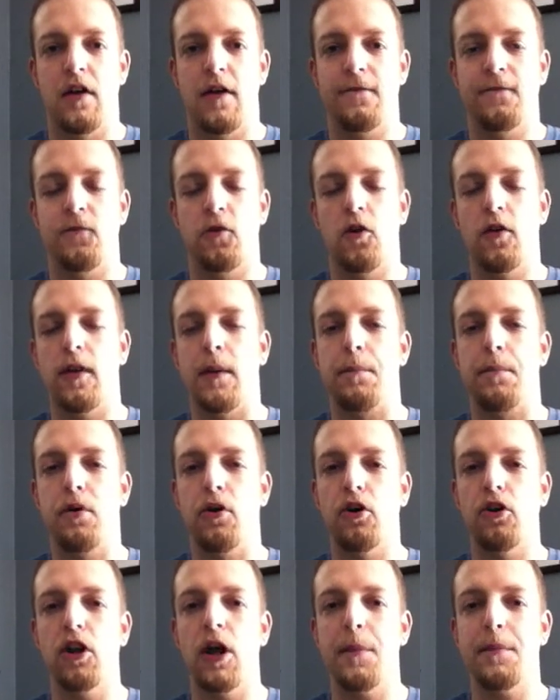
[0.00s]
for the
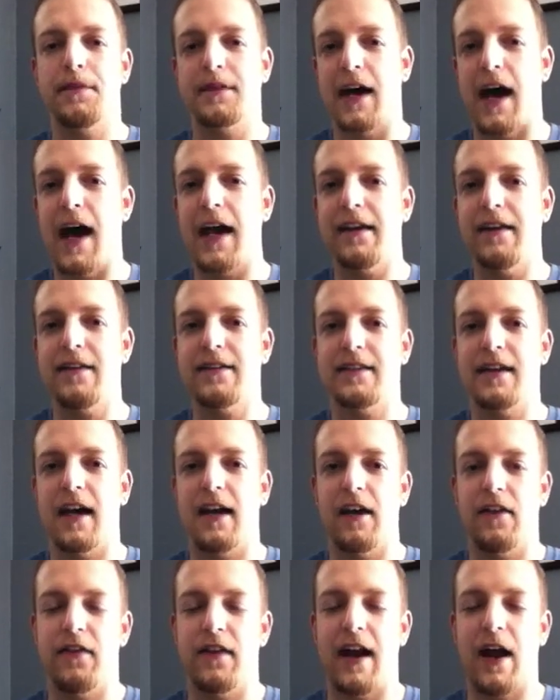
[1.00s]
pull-ups, I
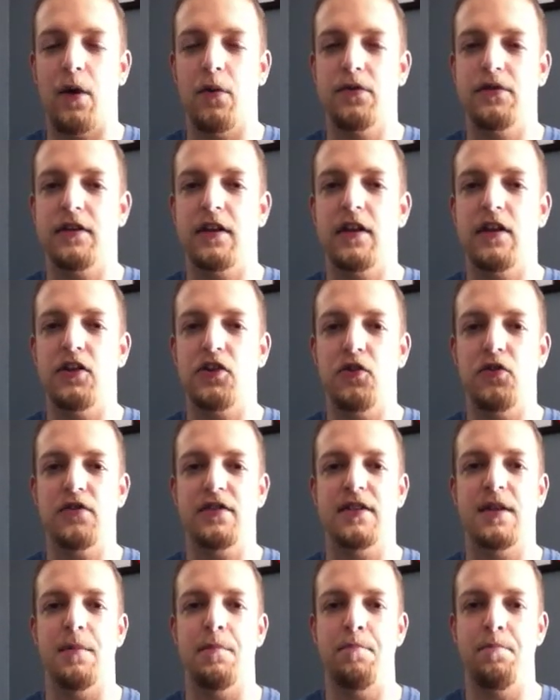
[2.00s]
decided that I was going to
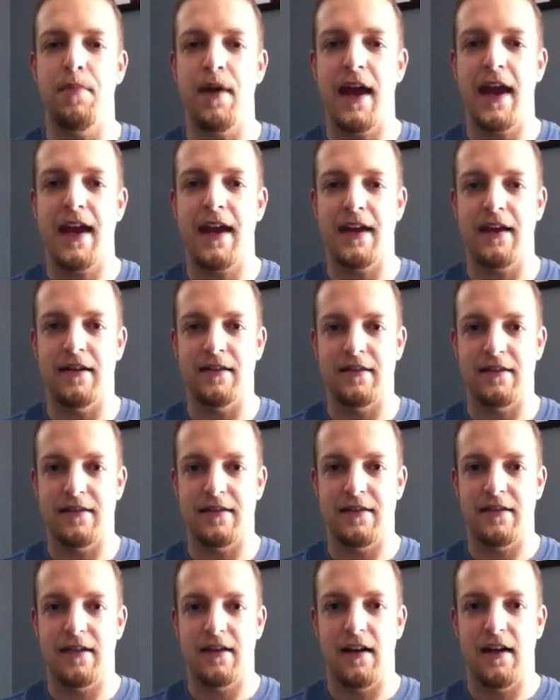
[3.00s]
use the
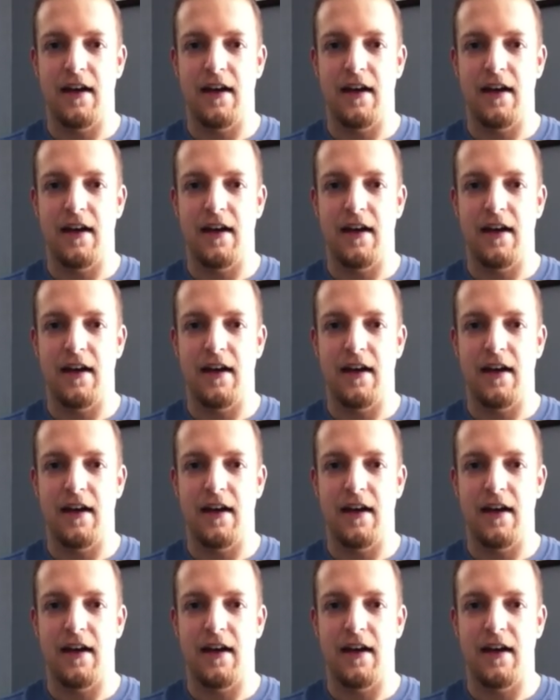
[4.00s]
bands.